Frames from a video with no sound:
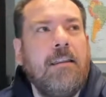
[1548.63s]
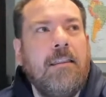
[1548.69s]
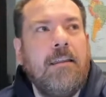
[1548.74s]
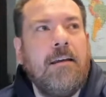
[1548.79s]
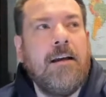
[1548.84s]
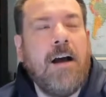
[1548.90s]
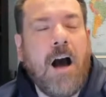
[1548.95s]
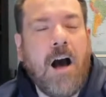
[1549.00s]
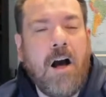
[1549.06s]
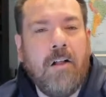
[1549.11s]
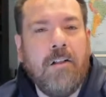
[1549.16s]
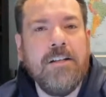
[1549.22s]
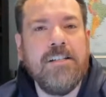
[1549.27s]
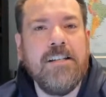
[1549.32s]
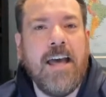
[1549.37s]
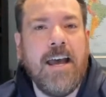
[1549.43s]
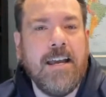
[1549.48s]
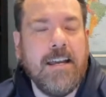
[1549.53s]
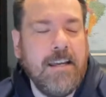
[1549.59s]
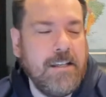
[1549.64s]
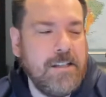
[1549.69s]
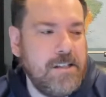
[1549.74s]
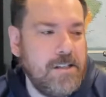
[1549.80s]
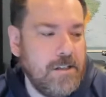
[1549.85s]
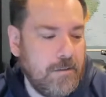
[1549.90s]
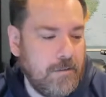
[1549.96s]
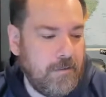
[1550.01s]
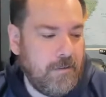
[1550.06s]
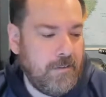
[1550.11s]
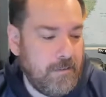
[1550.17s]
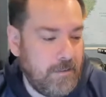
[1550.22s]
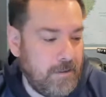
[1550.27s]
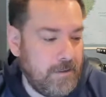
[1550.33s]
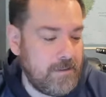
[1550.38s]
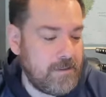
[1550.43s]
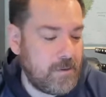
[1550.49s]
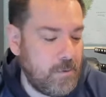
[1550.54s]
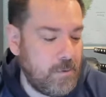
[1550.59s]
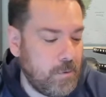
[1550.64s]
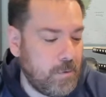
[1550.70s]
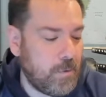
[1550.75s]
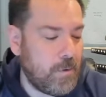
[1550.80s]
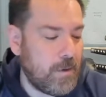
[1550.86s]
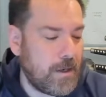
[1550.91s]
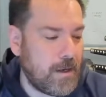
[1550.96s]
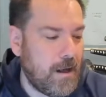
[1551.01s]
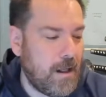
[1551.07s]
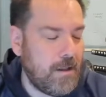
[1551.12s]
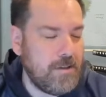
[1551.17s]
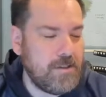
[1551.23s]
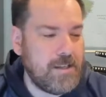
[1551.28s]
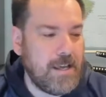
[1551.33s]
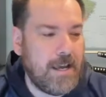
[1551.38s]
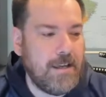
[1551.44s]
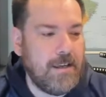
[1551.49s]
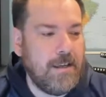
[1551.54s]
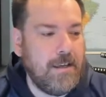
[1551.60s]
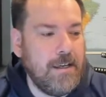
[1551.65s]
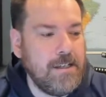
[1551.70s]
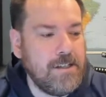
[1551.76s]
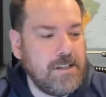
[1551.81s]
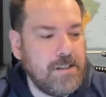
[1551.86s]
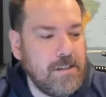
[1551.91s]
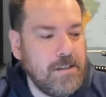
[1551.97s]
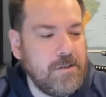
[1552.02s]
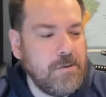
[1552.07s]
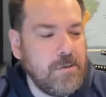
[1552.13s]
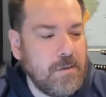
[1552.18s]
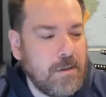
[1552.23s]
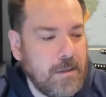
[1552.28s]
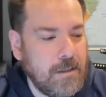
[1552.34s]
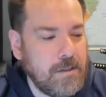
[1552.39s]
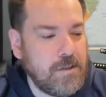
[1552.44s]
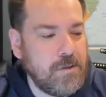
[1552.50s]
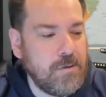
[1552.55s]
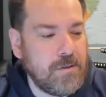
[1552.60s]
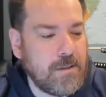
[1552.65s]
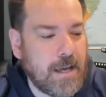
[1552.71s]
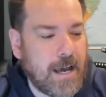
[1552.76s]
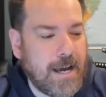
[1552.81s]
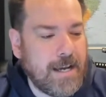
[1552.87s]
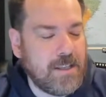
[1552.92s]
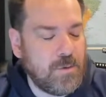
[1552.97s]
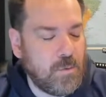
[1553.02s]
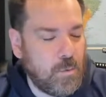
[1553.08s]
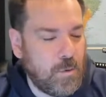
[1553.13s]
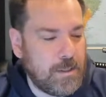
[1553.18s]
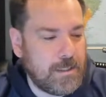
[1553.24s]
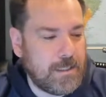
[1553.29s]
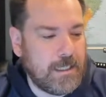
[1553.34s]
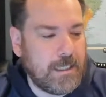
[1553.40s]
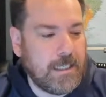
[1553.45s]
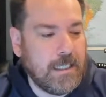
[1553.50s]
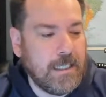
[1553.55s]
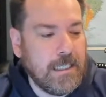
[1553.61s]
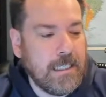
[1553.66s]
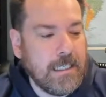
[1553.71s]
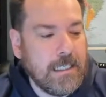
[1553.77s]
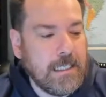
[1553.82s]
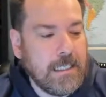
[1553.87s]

The college that the school or college that issues the I-20,